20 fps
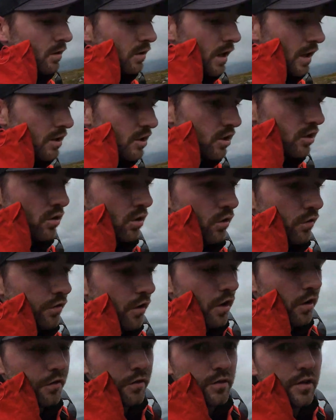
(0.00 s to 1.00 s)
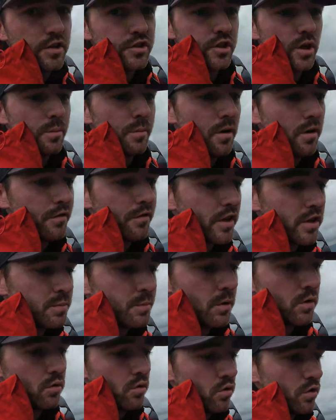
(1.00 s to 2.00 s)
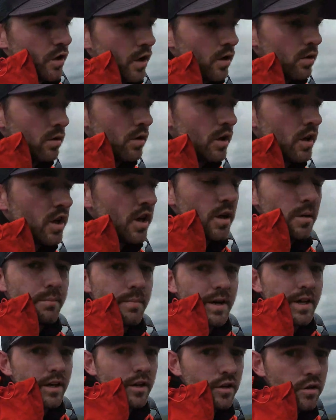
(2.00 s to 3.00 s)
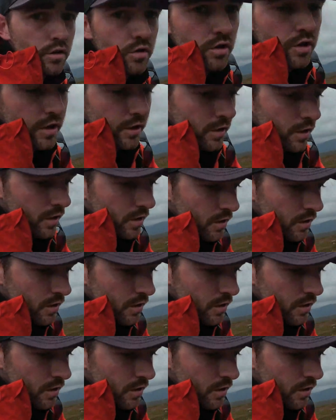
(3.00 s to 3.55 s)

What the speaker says: actually not far from the summit of this Munro now, Etchachan.